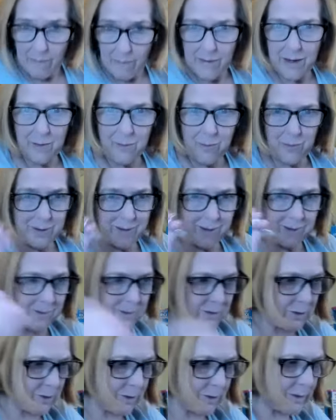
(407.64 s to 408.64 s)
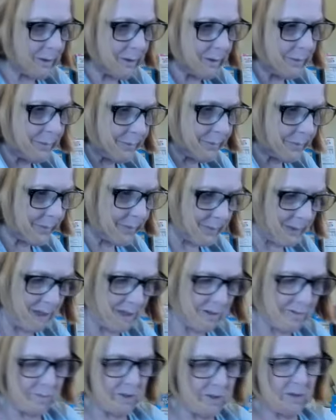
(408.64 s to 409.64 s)
that ring that you're gonna
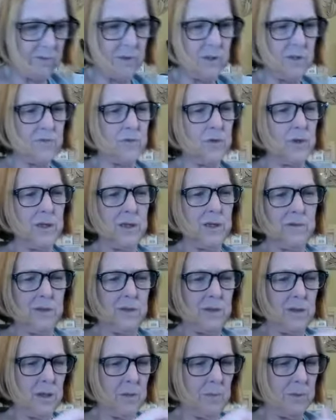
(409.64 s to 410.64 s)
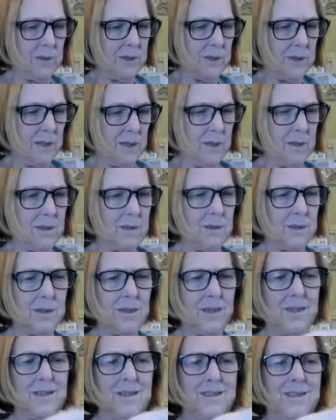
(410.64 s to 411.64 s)
love me for giving up instead of getting
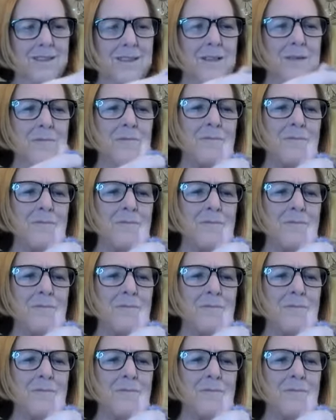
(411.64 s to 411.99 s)
sized.